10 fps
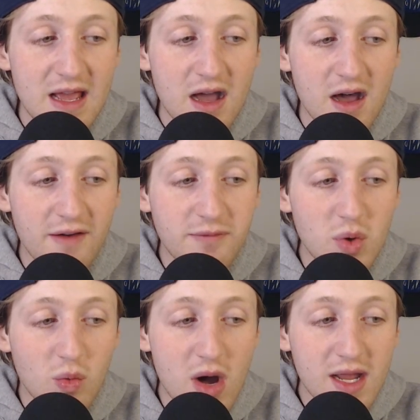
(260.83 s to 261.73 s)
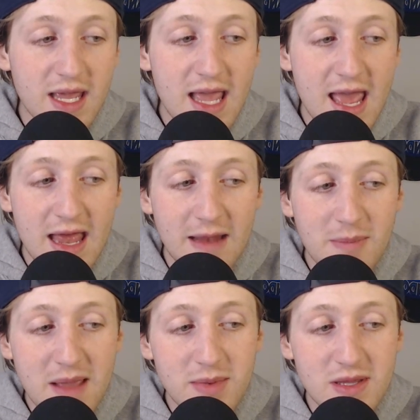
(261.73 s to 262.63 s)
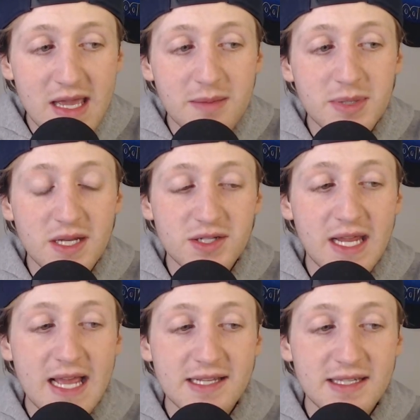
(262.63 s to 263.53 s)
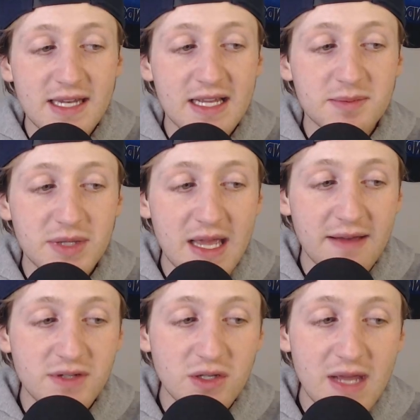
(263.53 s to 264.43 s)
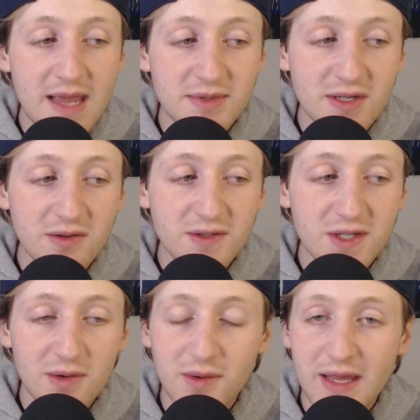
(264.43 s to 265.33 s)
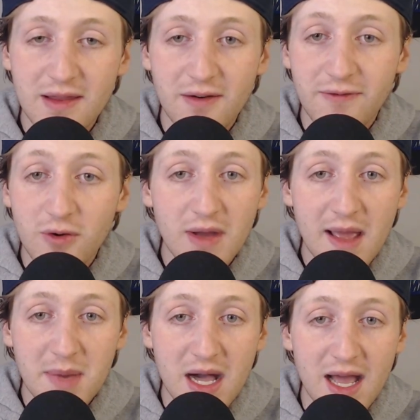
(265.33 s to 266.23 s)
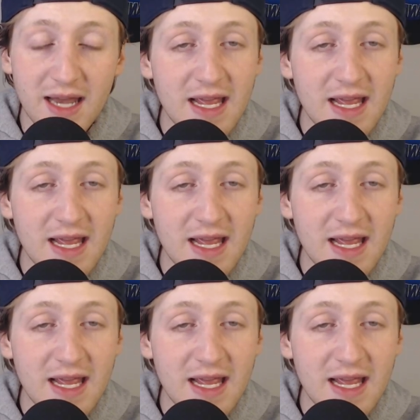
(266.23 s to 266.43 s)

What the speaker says: of Milwaukee, and maybe they could potentially catch the Knicks, but they have 2 games to do so, and they're a full game behind.